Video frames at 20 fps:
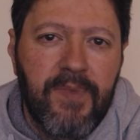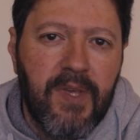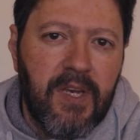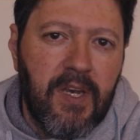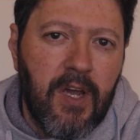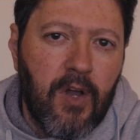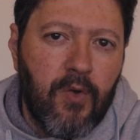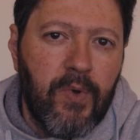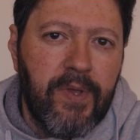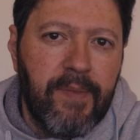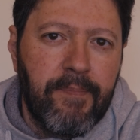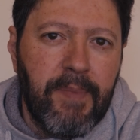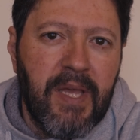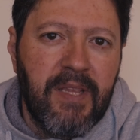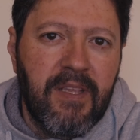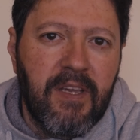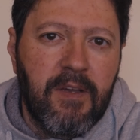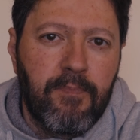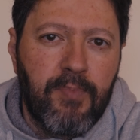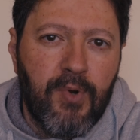an
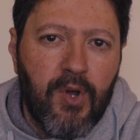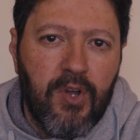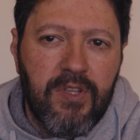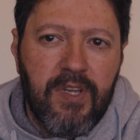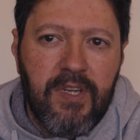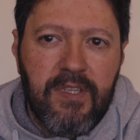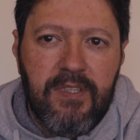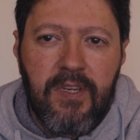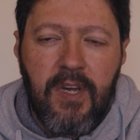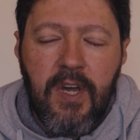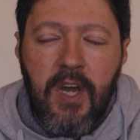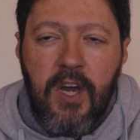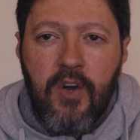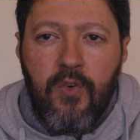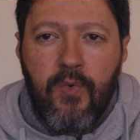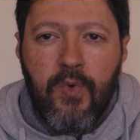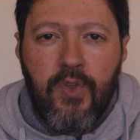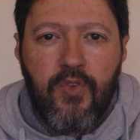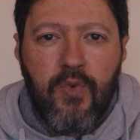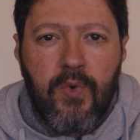AquaMedic product,
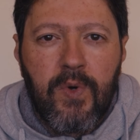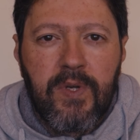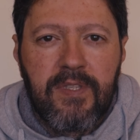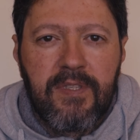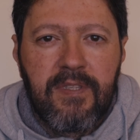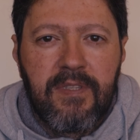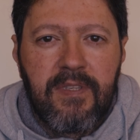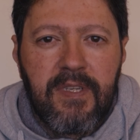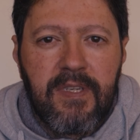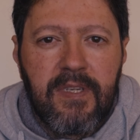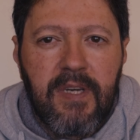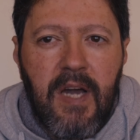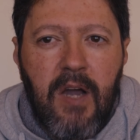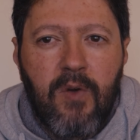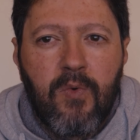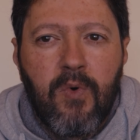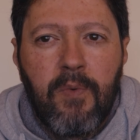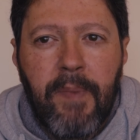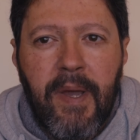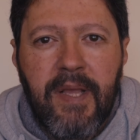which was the
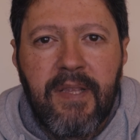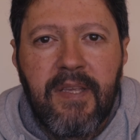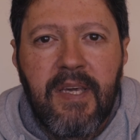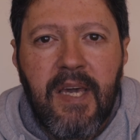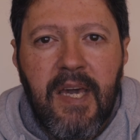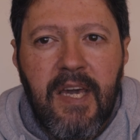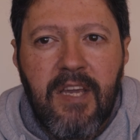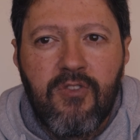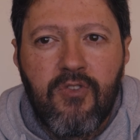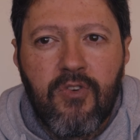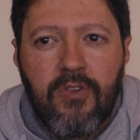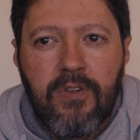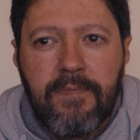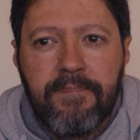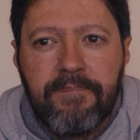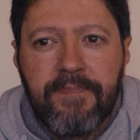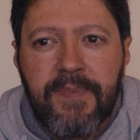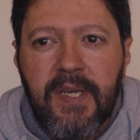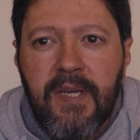AquaMedic Angel,